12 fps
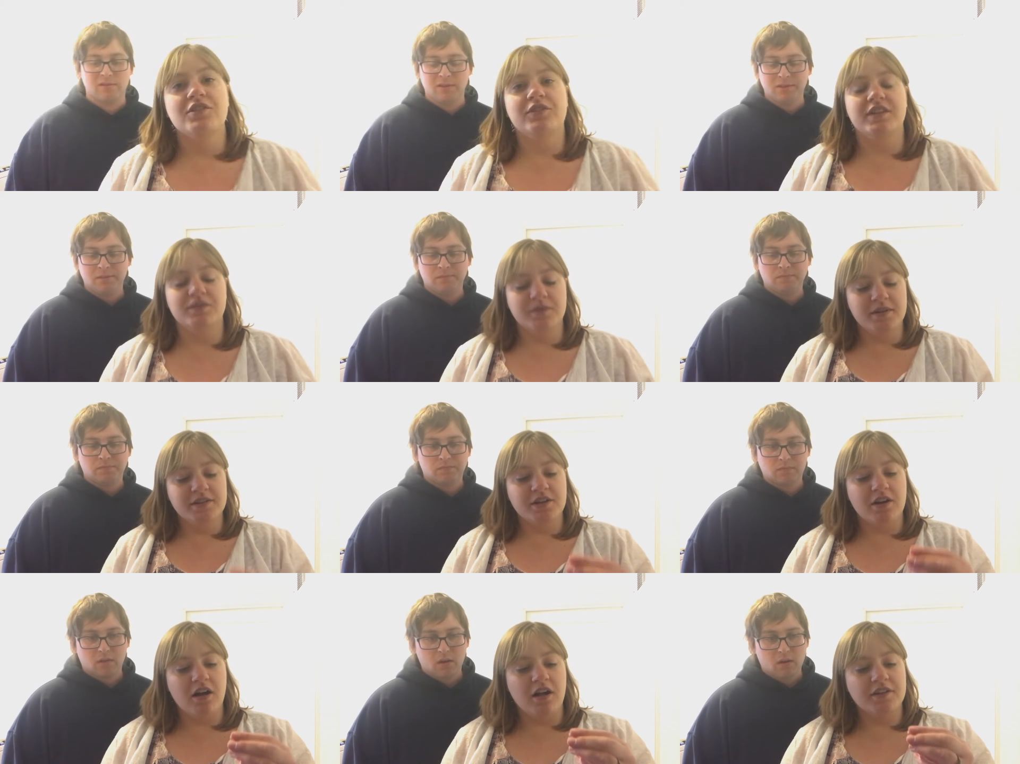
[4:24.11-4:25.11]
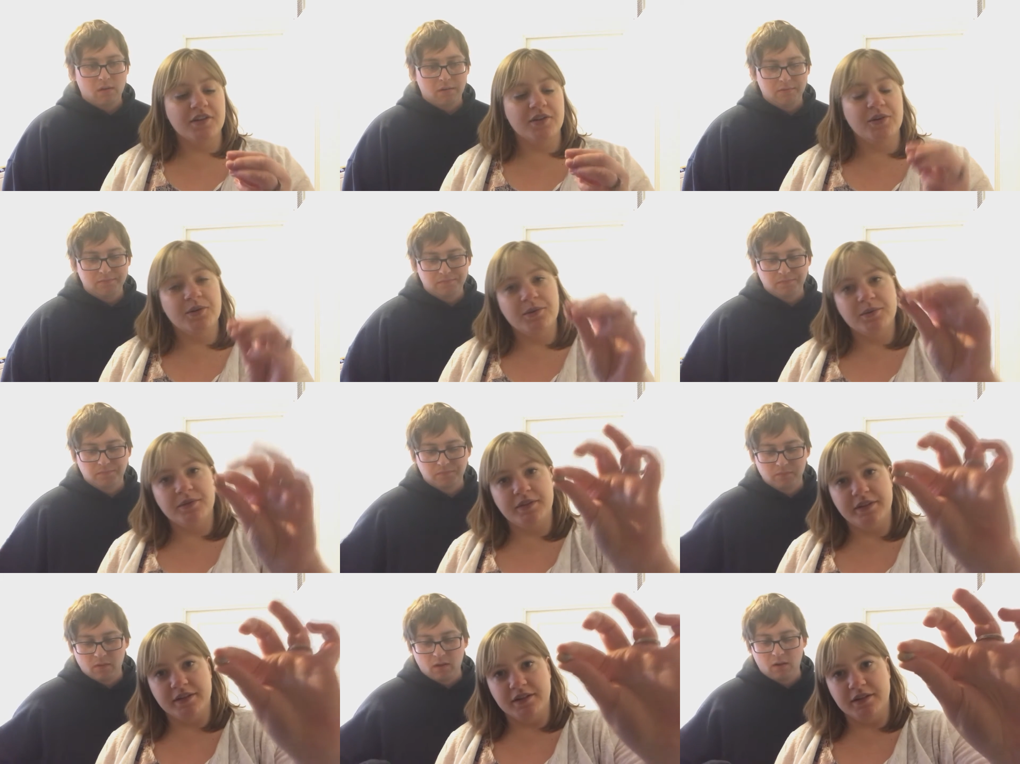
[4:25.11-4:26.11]
Speaker 1: So these ones are also
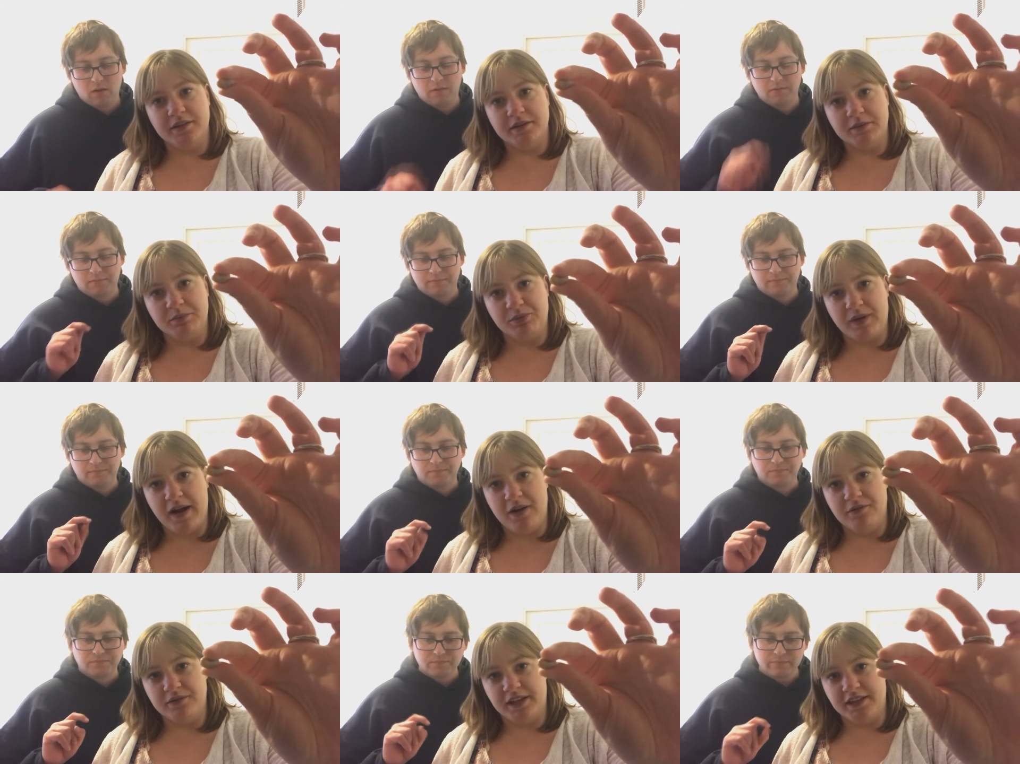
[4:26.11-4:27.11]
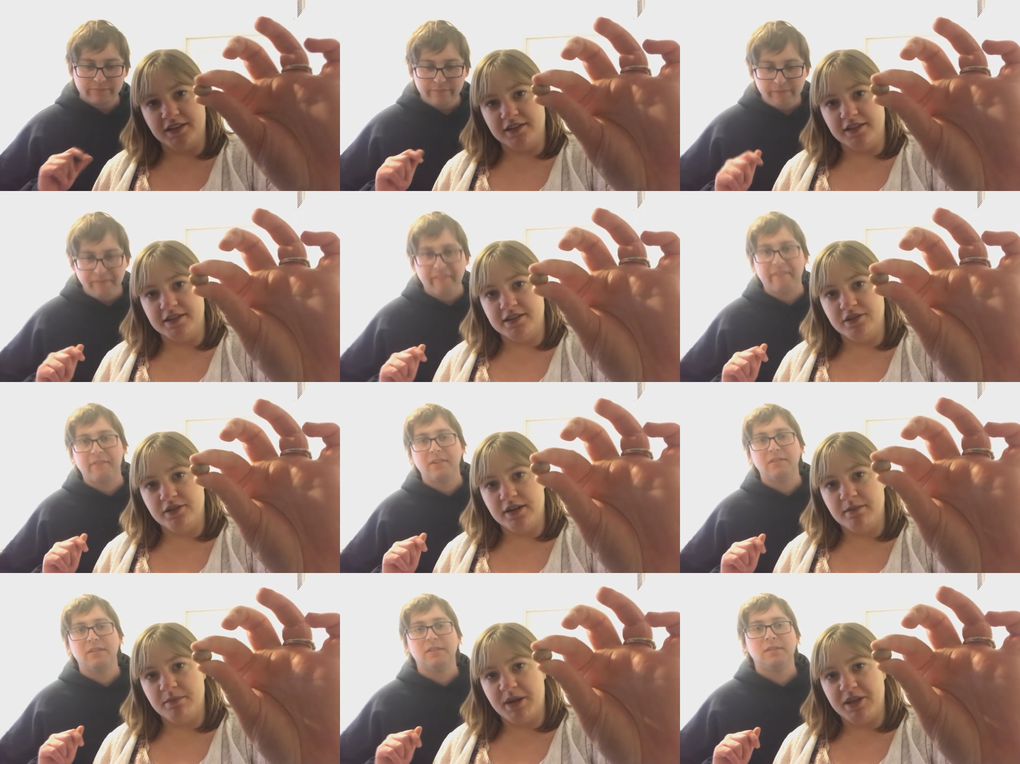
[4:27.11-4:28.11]
the brown, like the glazed
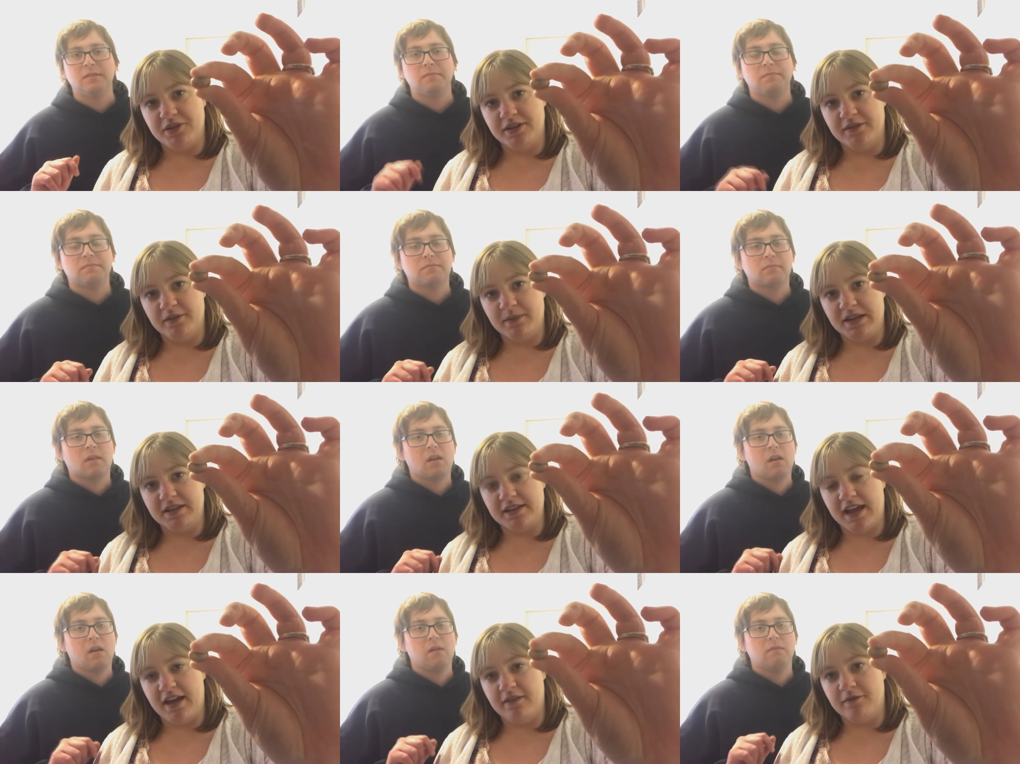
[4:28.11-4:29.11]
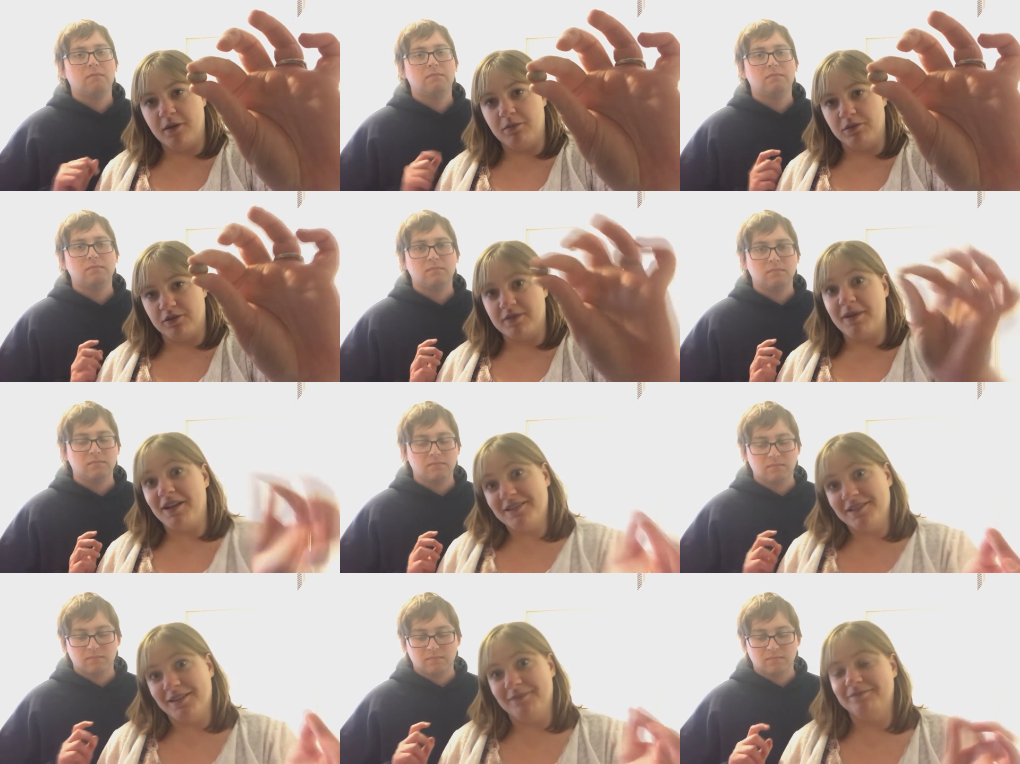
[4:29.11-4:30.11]
donut, but they're different because they have blue spots in